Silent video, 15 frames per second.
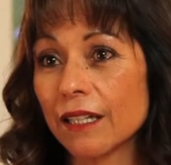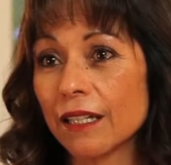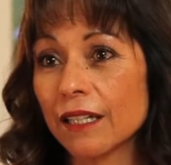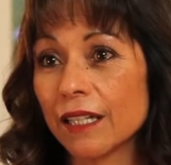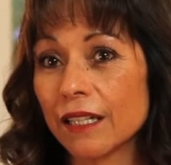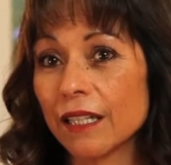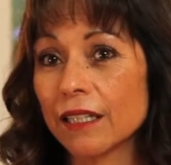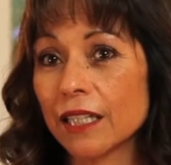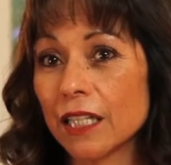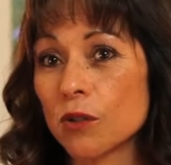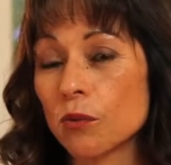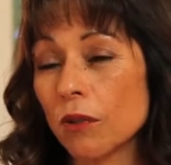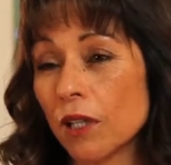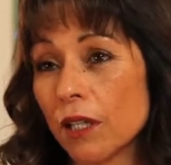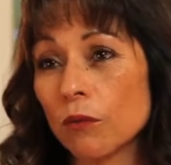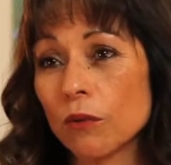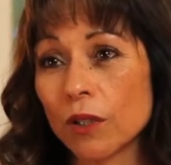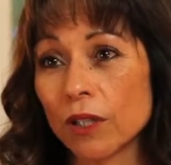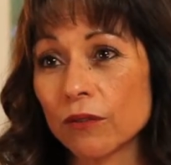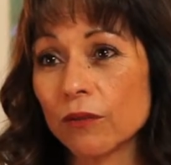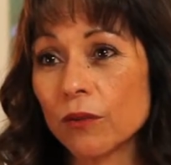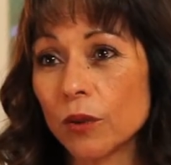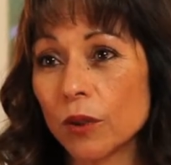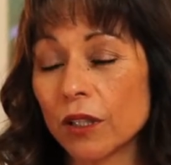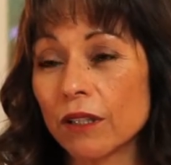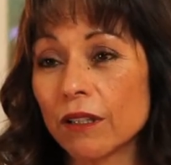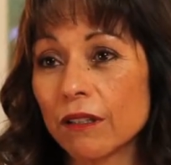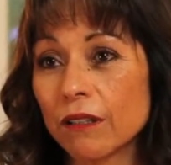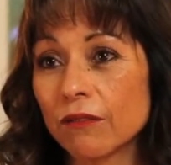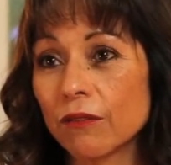And I think that's why it worked for
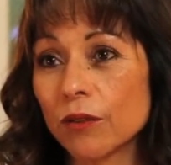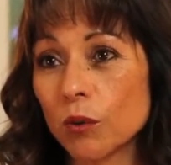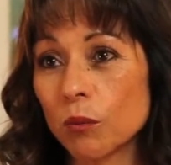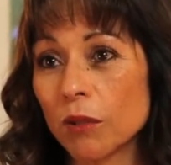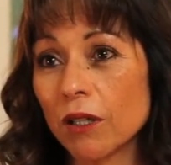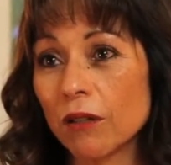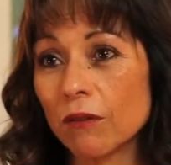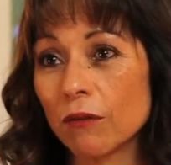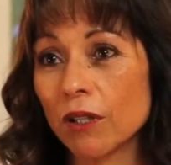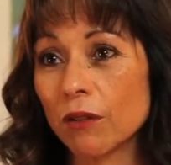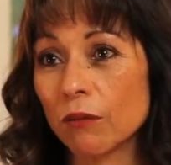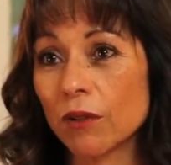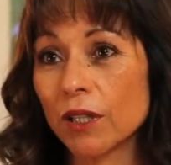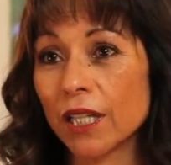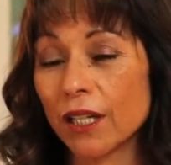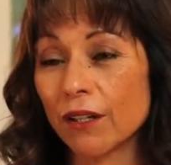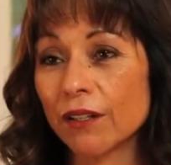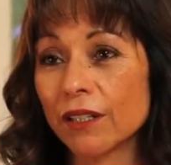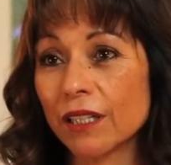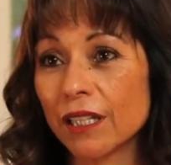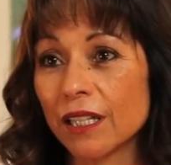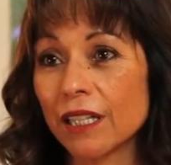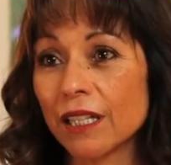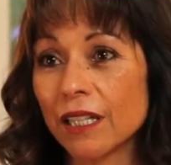me with Erin.